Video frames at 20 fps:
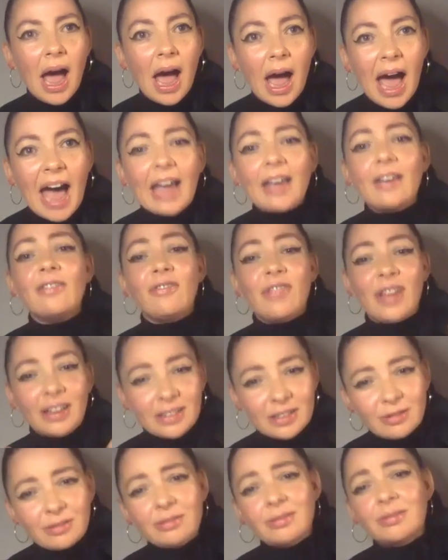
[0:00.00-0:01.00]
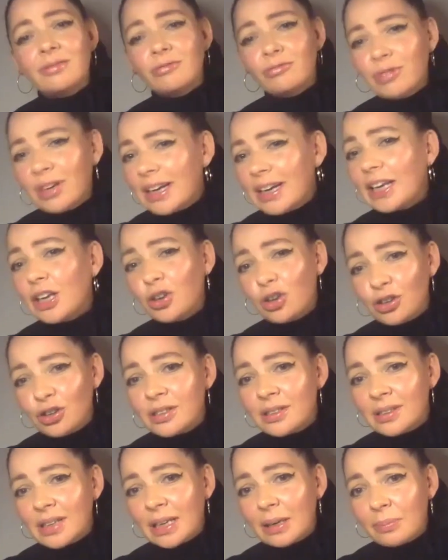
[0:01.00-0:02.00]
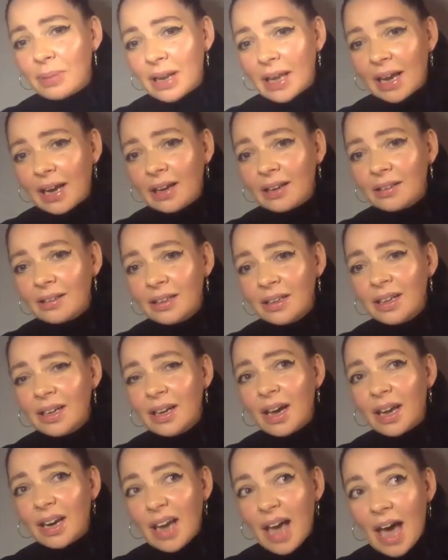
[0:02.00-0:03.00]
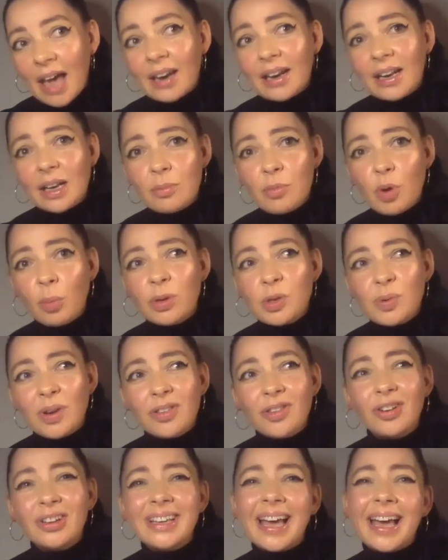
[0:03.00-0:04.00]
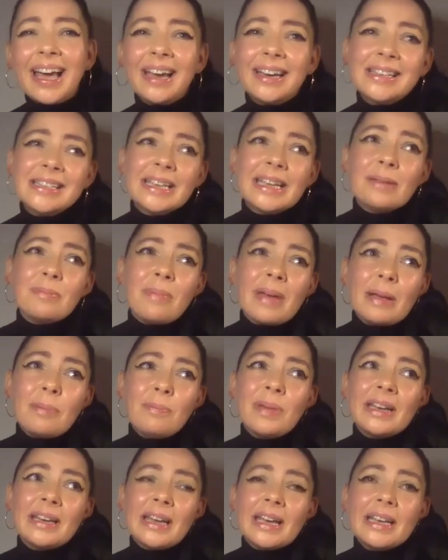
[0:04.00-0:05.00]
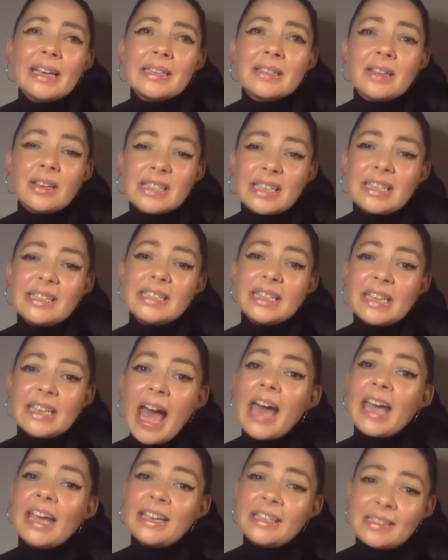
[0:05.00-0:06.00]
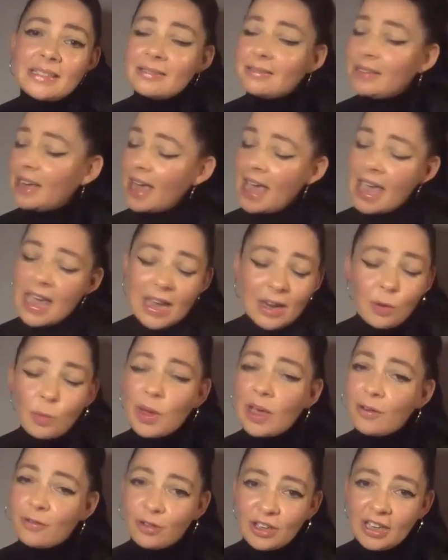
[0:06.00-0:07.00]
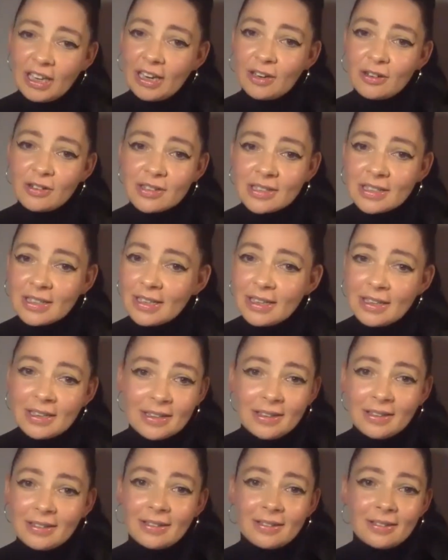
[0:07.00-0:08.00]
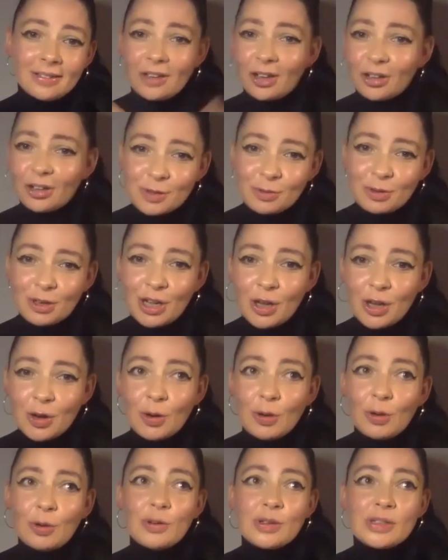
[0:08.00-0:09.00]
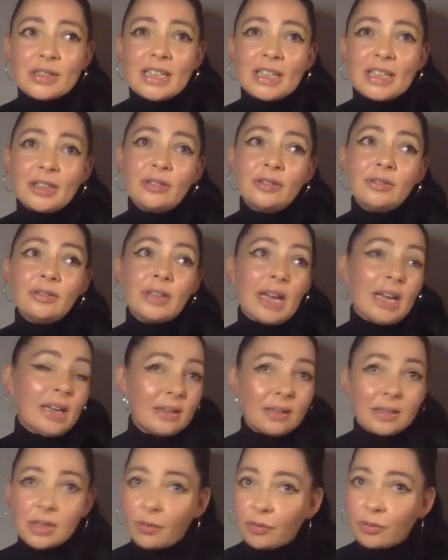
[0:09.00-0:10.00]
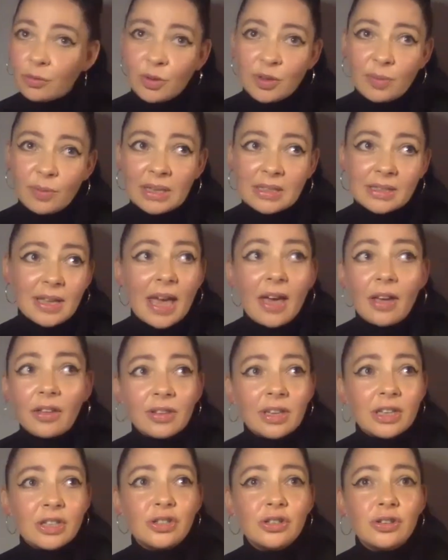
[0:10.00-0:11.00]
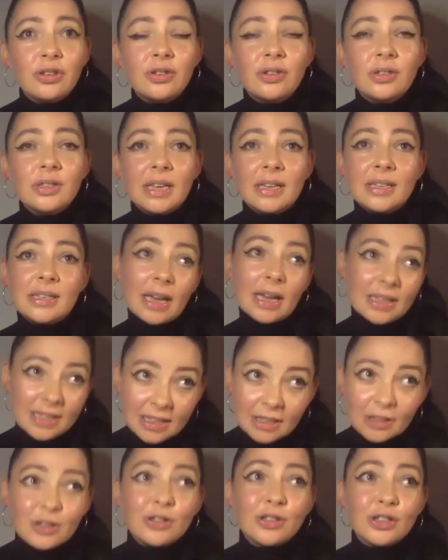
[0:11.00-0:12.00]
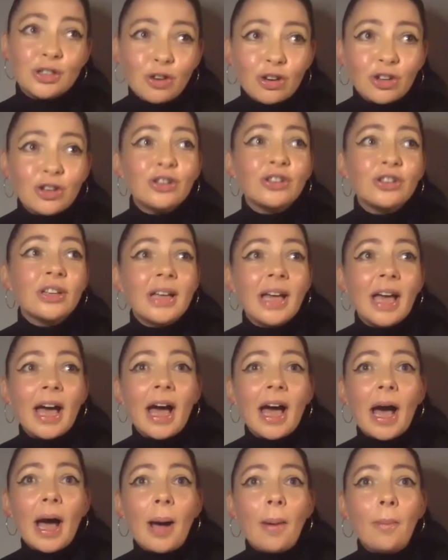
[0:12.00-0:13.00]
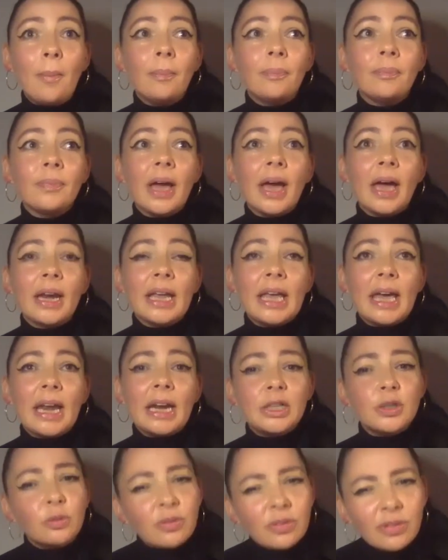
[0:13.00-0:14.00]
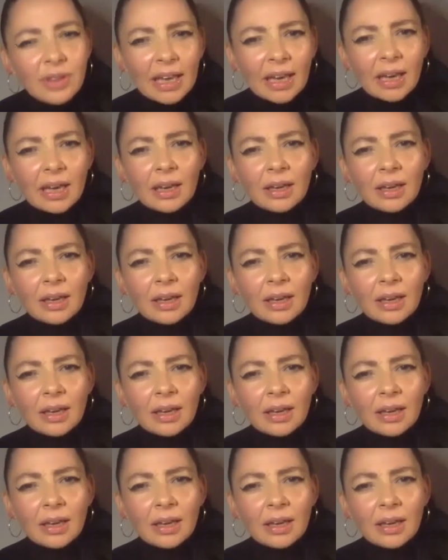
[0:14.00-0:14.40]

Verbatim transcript: I felt really good in playing. And I had a little moment where I thought, actually, it might be nice because I did hide. I hid away for years. Curtains were closed, you know, I suffer with mental health issues. I, I still struggle. Um, and again, I don't think